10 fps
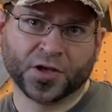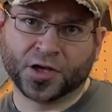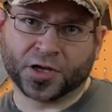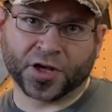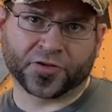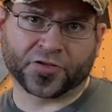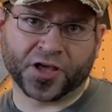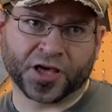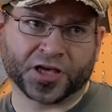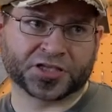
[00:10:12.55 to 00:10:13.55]
Another
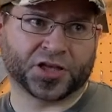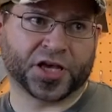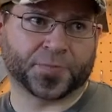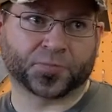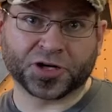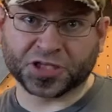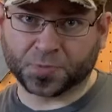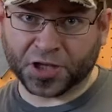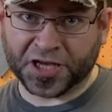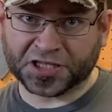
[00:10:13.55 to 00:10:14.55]
thing is like bridge
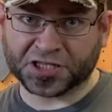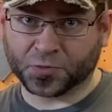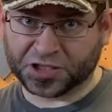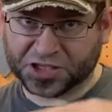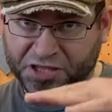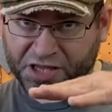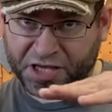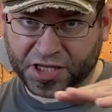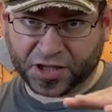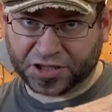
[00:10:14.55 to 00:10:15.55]
plates, which is a
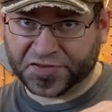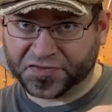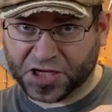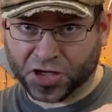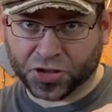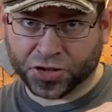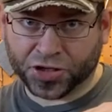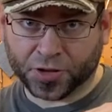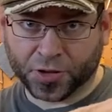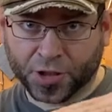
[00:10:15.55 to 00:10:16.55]
thing that lives under
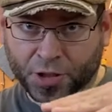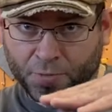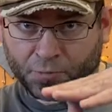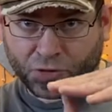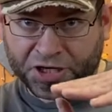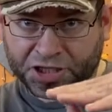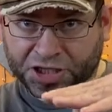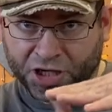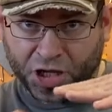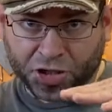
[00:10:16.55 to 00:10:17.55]
your bridge
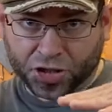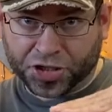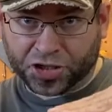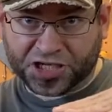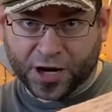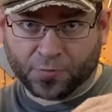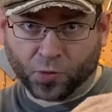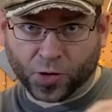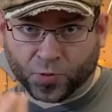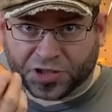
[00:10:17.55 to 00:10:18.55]
and under your
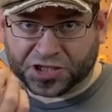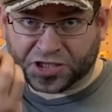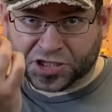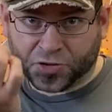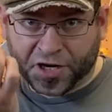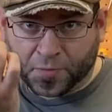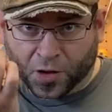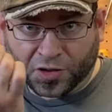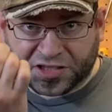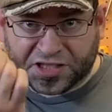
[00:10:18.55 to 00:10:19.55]
soundboard, which the string
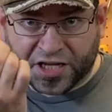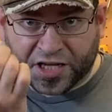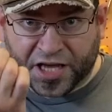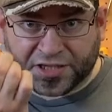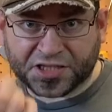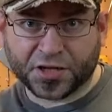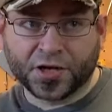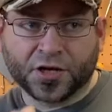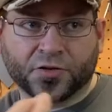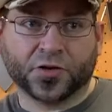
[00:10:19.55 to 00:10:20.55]
balls sit against.
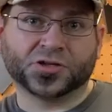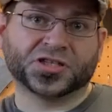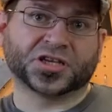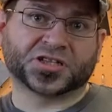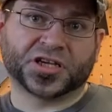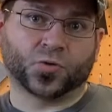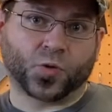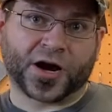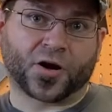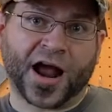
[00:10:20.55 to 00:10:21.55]
Those things can
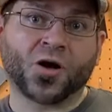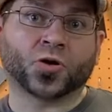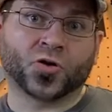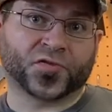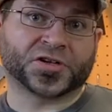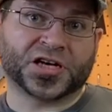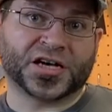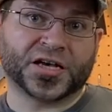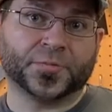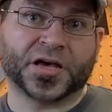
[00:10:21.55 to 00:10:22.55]
wear out over
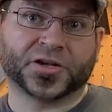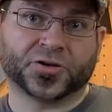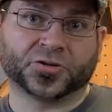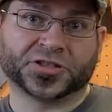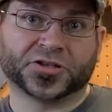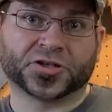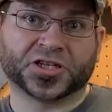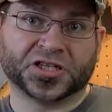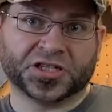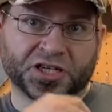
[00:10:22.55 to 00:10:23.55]
time, and you'll either
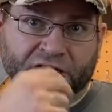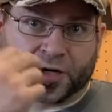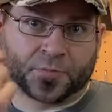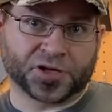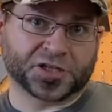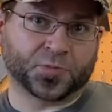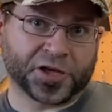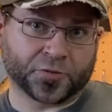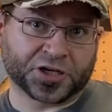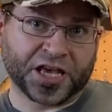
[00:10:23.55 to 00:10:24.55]
need to get a bridge
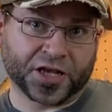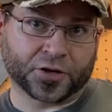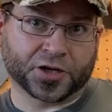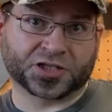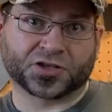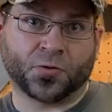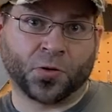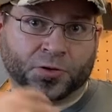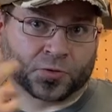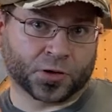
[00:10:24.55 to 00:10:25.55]
plate retainer
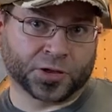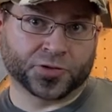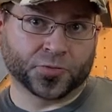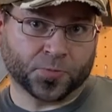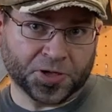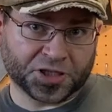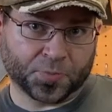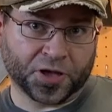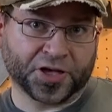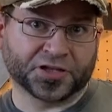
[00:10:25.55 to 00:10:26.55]
installed or a new bridge
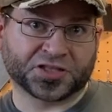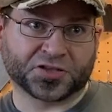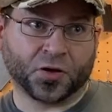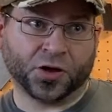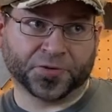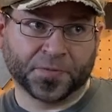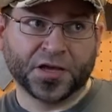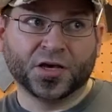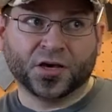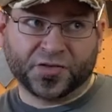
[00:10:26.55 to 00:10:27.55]
plate installed.
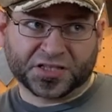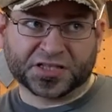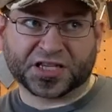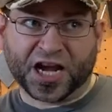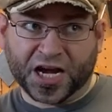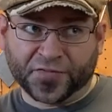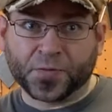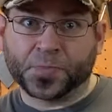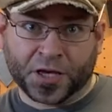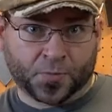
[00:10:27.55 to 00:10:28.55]
This is kind of a
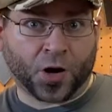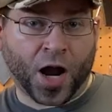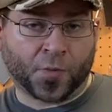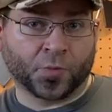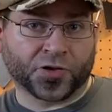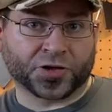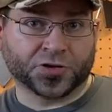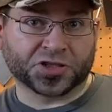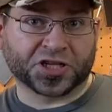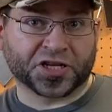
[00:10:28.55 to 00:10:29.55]
big problem with
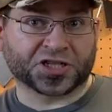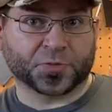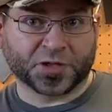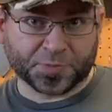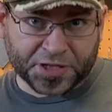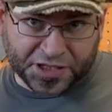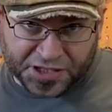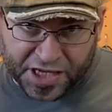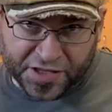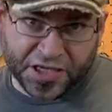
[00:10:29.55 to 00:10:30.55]
acoustic instruments because
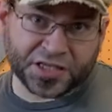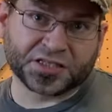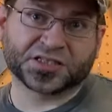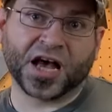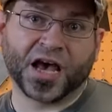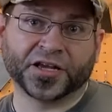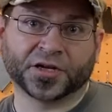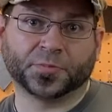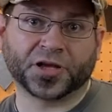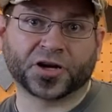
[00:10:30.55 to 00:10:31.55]
it's on the inside, and
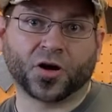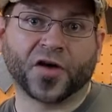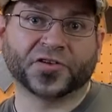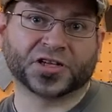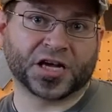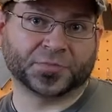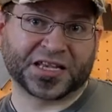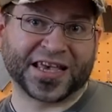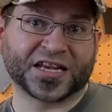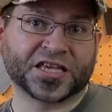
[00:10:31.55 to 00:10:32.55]
a player oftentimes
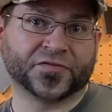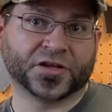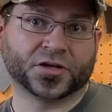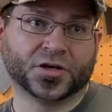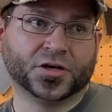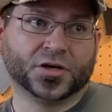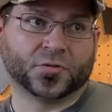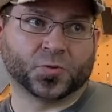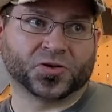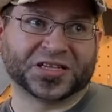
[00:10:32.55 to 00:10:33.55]
can't even
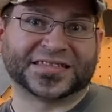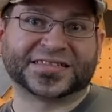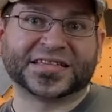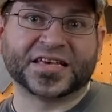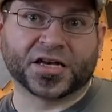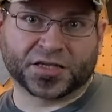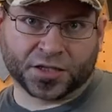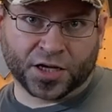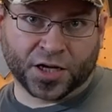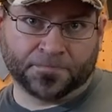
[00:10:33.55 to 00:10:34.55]
really see it
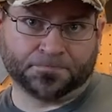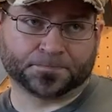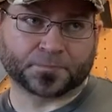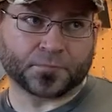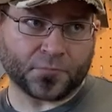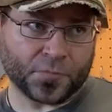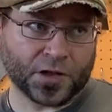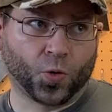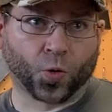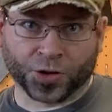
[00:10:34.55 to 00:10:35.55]

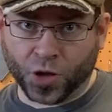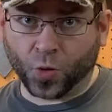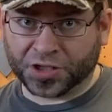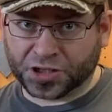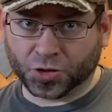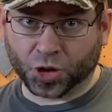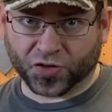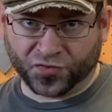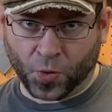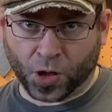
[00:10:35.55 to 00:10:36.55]
or know what to look
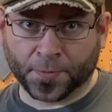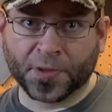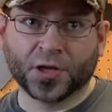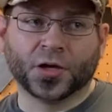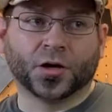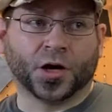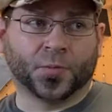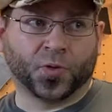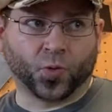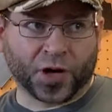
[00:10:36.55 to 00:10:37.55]
for.
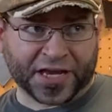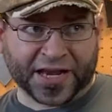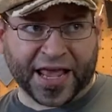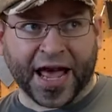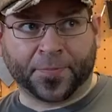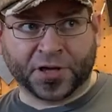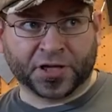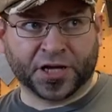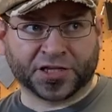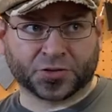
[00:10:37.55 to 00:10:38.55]
But what can
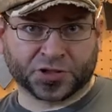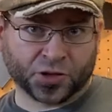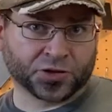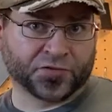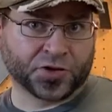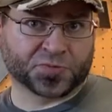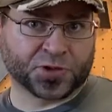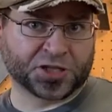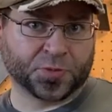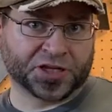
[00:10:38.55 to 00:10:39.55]
happen as a result of those
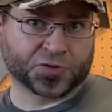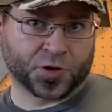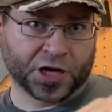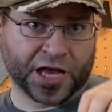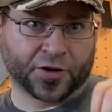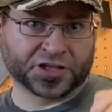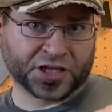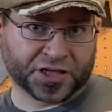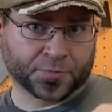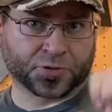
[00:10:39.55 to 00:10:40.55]
bridge plates wearing out is
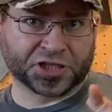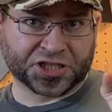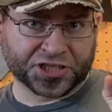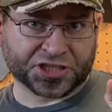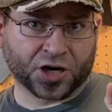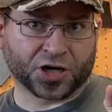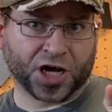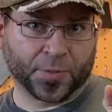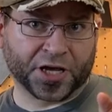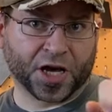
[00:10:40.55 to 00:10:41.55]
like the bridge can start
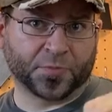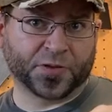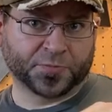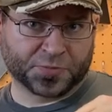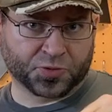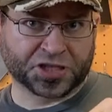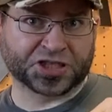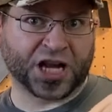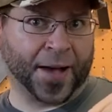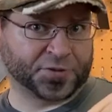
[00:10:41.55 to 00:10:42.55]
coming up, the bridge
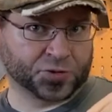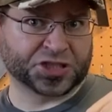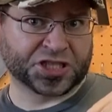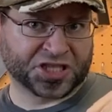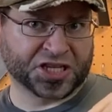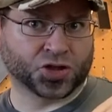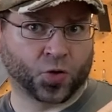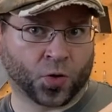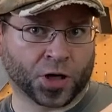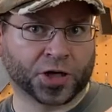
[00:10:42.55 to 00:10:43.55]
stops resisting
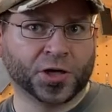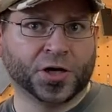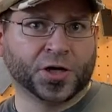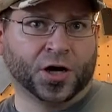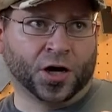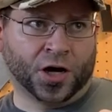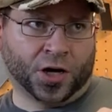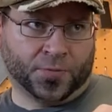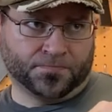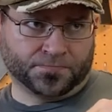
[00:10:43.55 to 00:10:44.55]
torque,
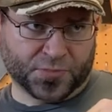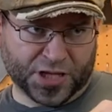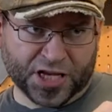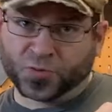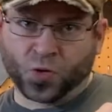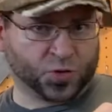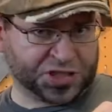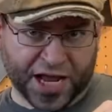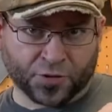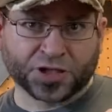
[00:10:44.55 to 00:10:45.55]
it won't
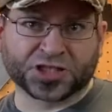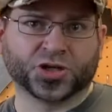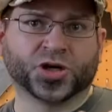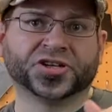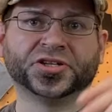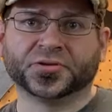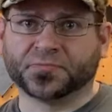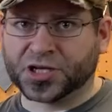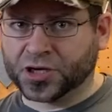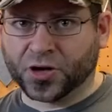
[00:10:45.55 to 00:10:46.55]
sound as good,
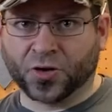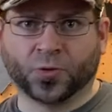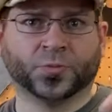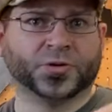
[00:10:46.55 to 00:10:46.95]
you know,